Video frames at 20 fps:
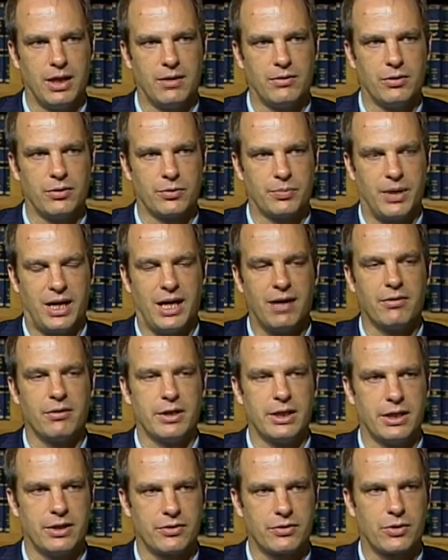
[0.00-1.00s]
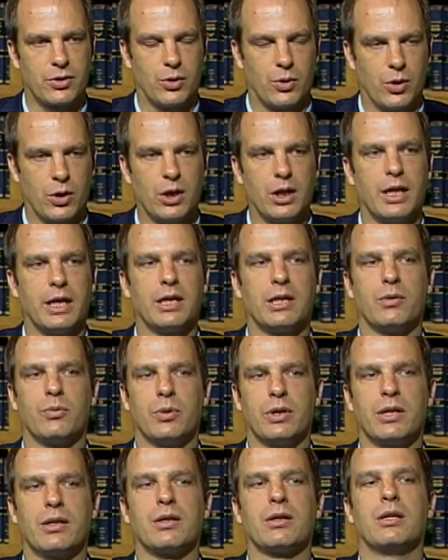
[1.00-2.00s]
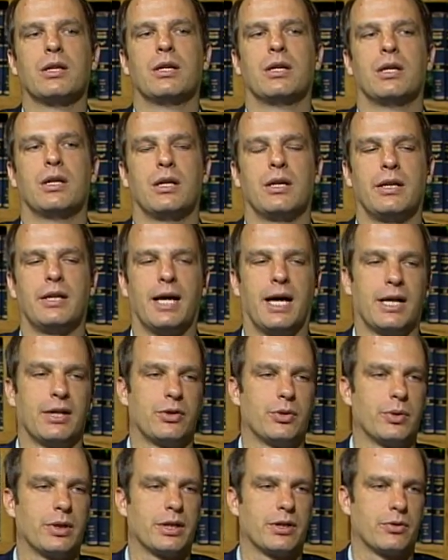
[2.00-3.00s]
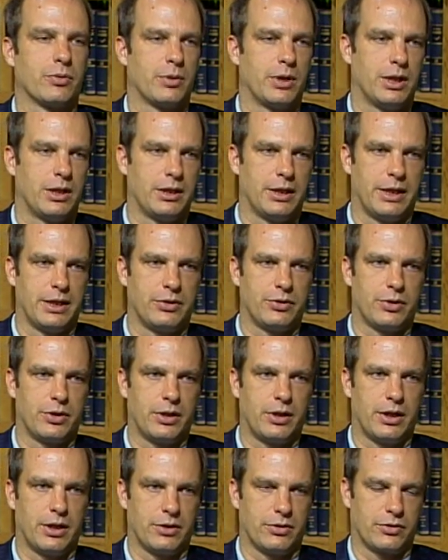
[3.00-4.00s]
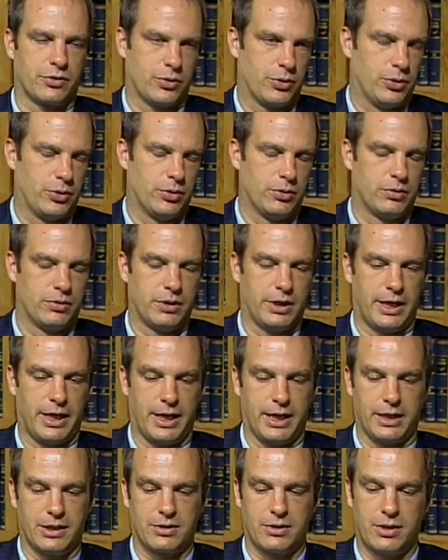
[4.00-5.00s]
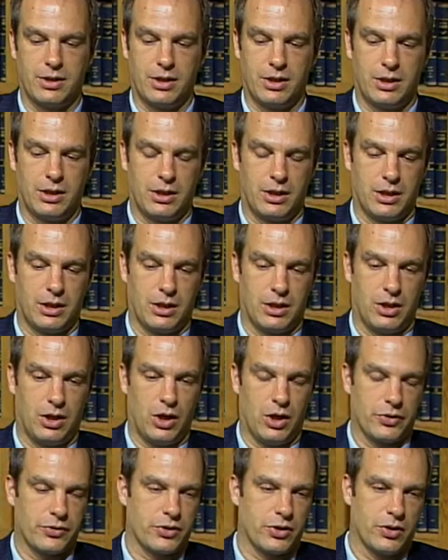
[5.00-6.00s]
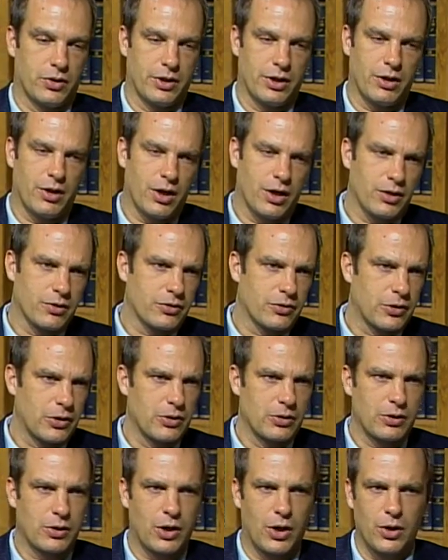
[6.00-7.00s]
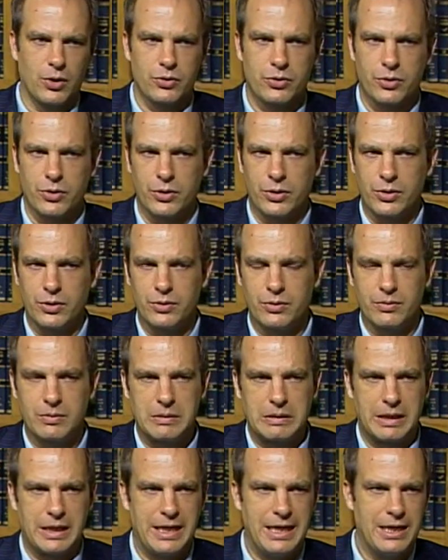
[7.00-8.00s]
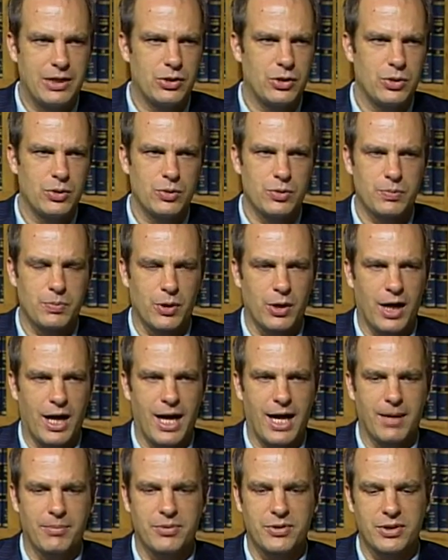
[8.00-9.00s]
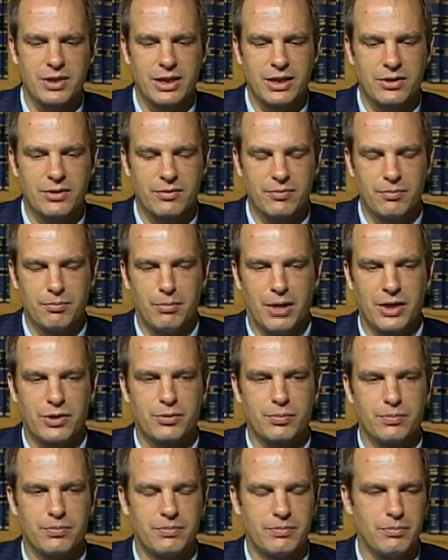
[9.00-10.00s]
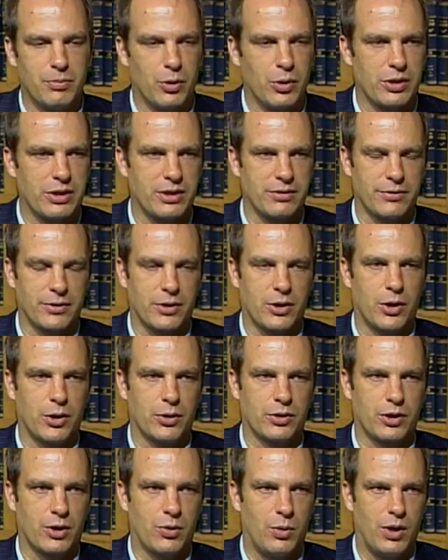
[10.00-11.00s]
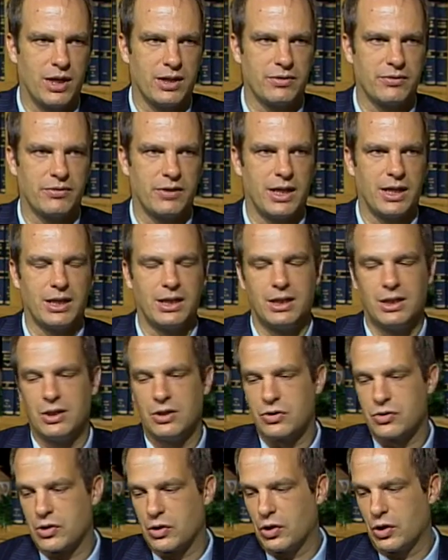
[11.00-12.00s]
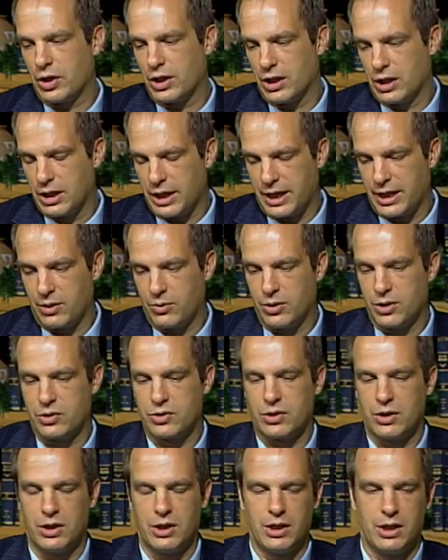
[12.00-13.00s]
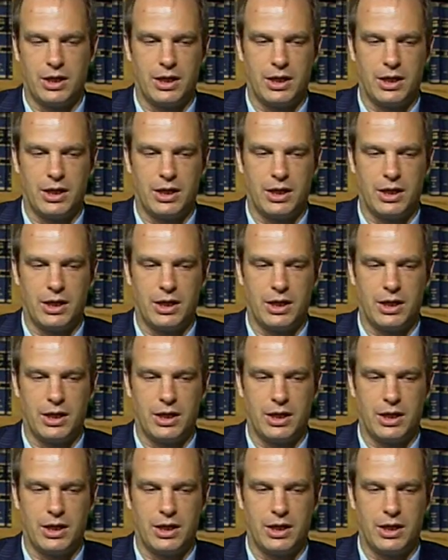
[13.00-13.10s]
levels, poverty is correlated with not doing as well in school. And also there are certain cultural issues perhaps. It's much more difficult to quantify. Certainly the language